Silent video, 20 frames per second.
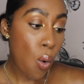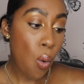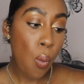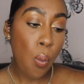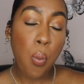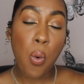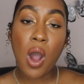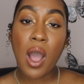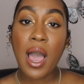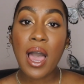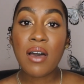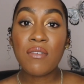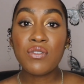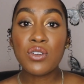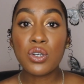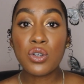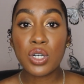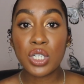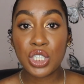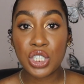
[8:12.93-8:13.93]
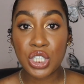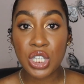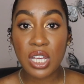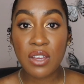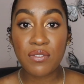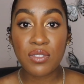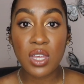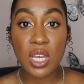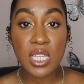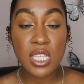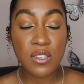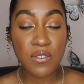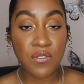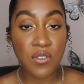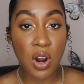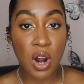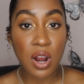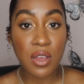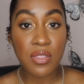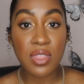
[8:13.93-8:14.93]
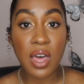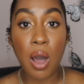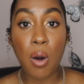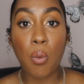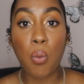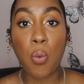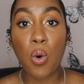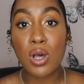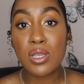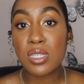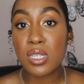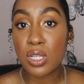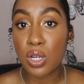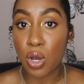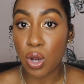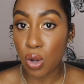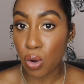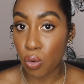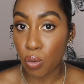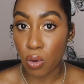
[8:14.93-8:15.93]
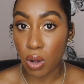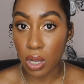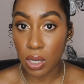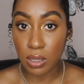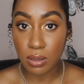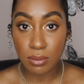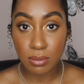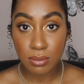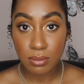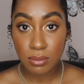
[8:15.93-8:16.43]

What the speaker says: what have you achieved thus far that wasn't a goal?